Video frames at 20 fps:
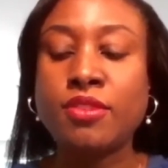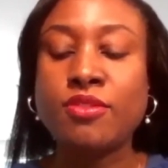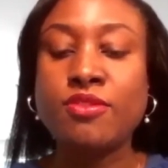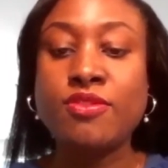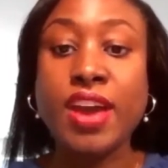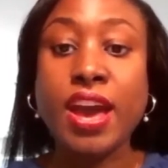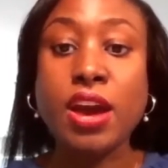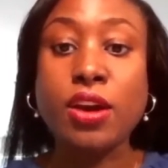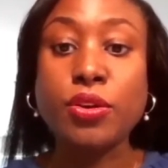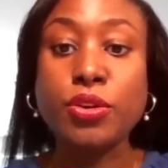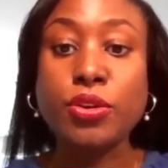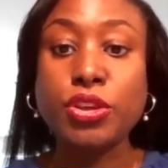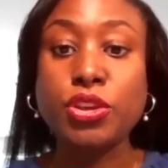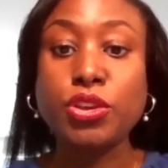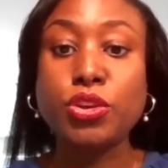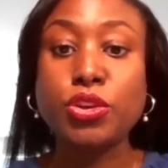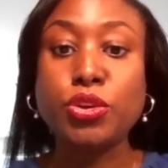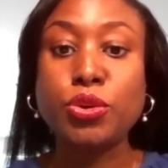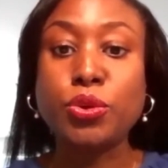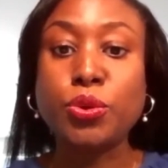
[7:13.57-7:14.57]

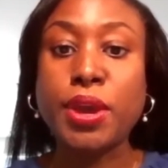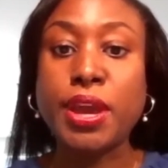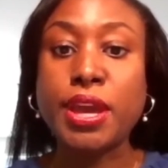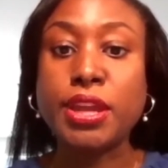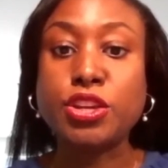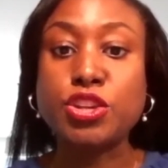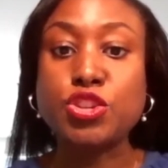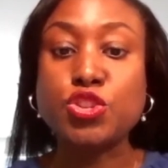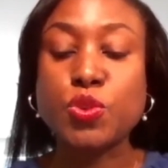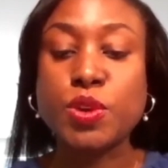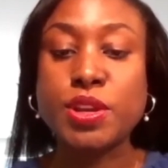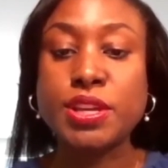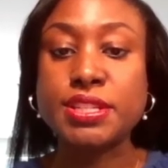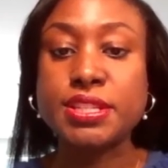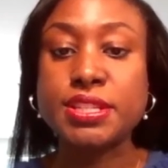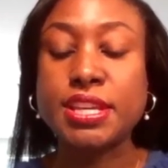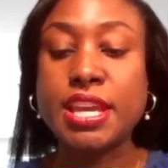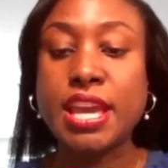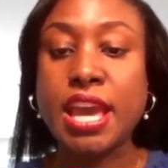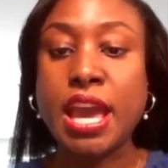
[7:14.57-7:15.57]
value and
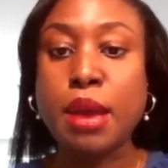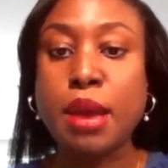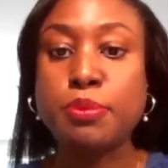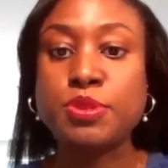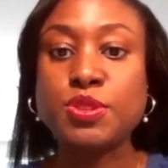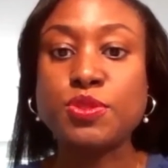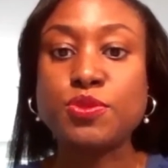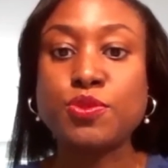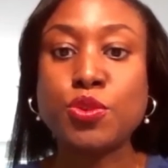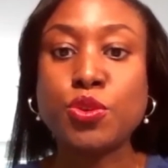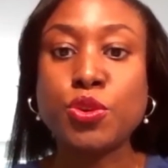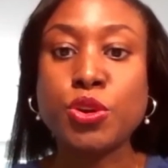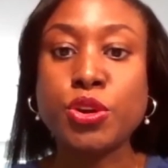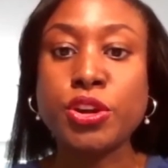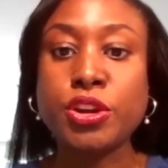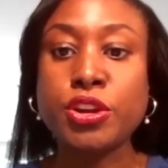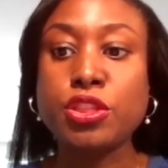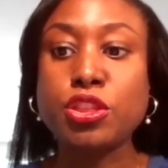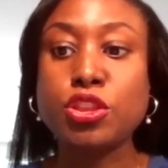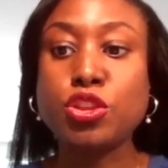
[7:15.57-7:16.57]
address gaps
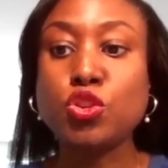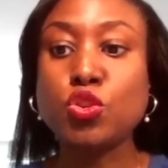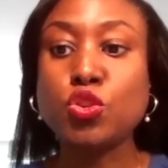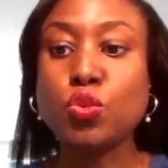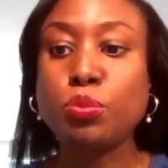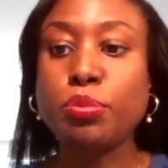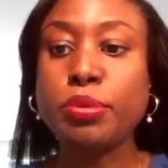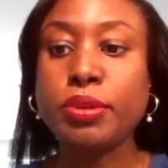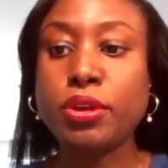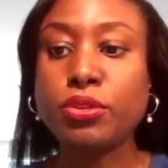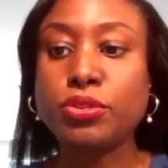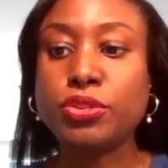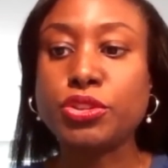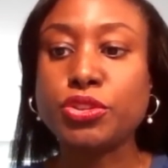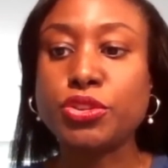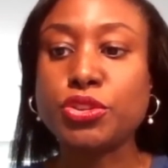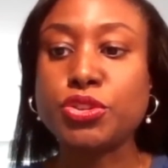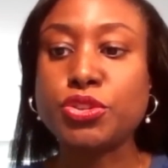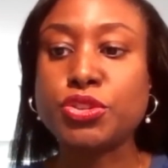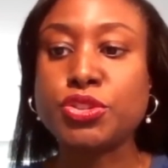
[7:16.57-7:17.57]
for the new
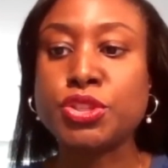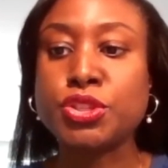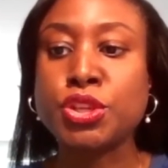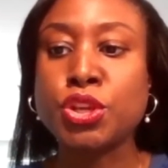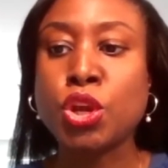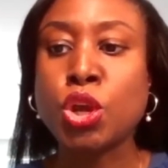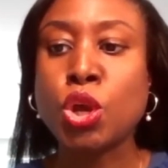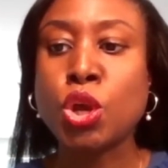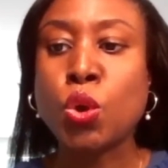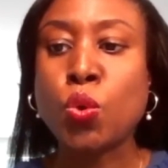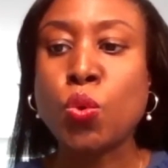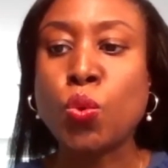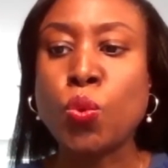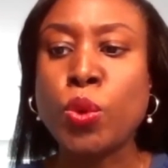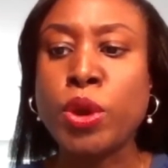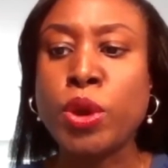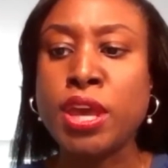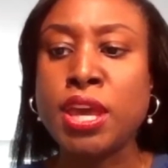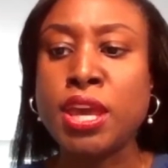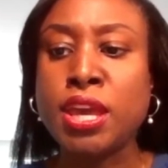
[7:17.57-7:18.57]
builders
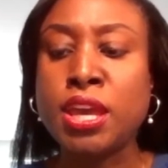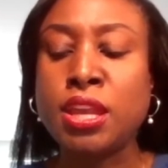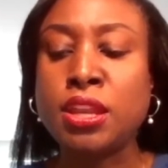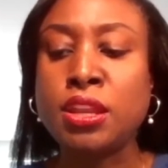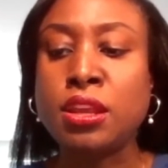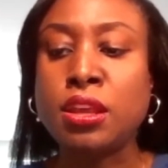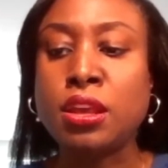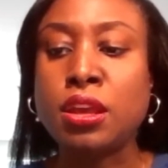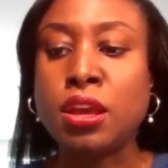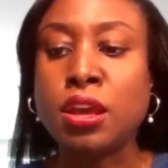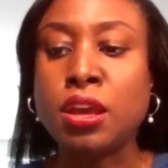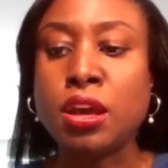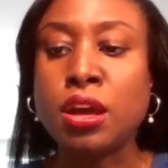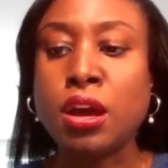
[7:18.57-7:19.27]
when